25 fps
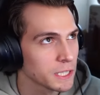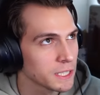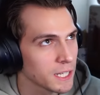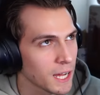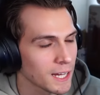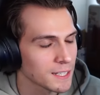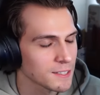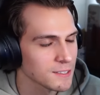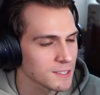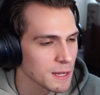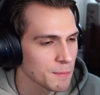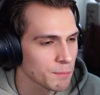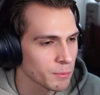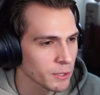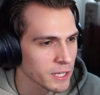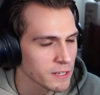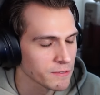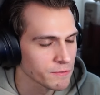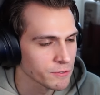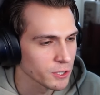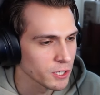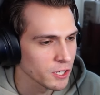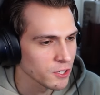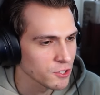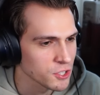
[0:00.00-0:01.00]
really not the same
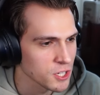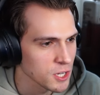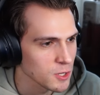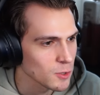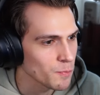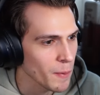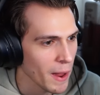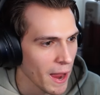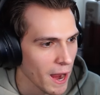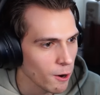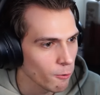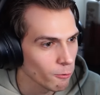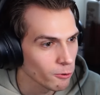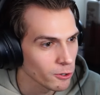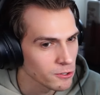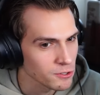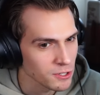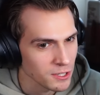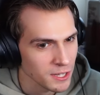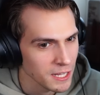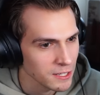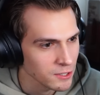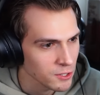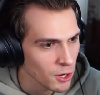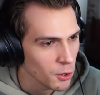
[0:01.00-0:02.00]
playing field because she has
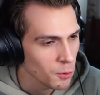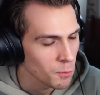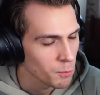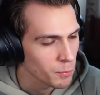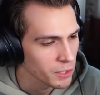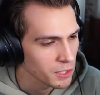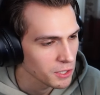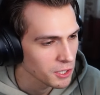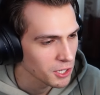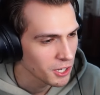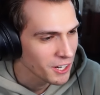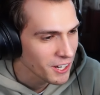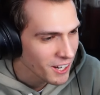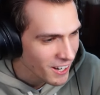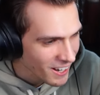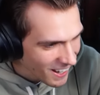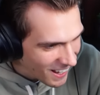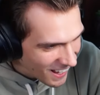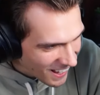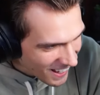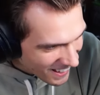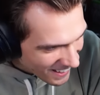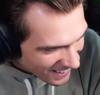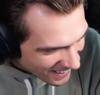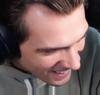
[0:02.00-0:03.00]
powers and they don't, but
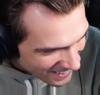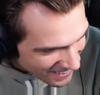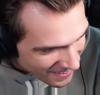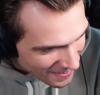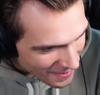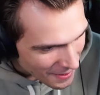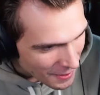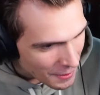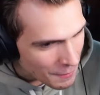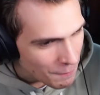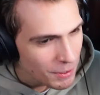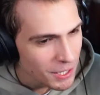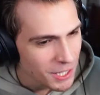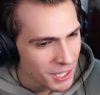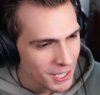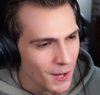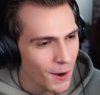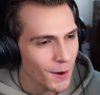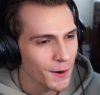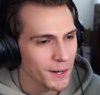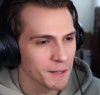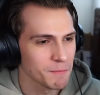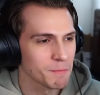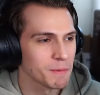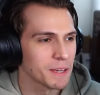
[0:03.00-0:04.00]
but you
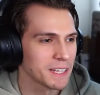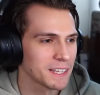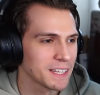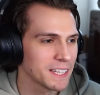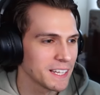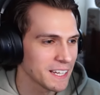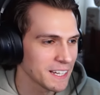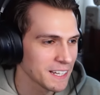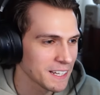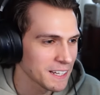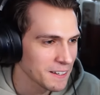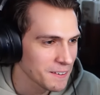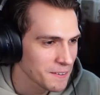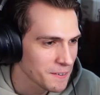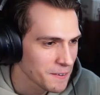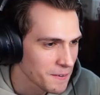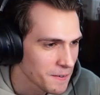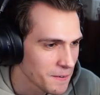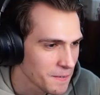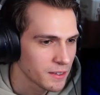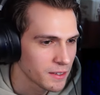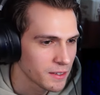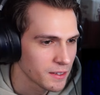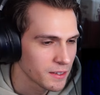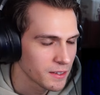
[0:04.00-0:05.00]
know what I mean, like
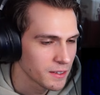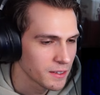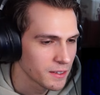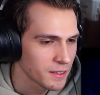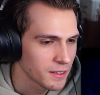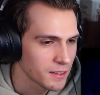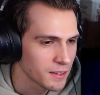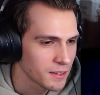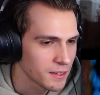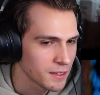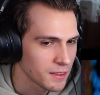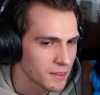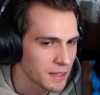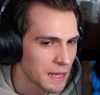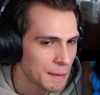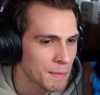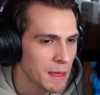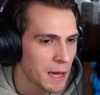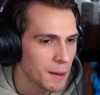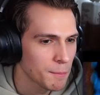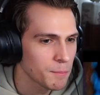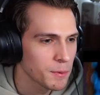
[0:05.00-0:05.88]
them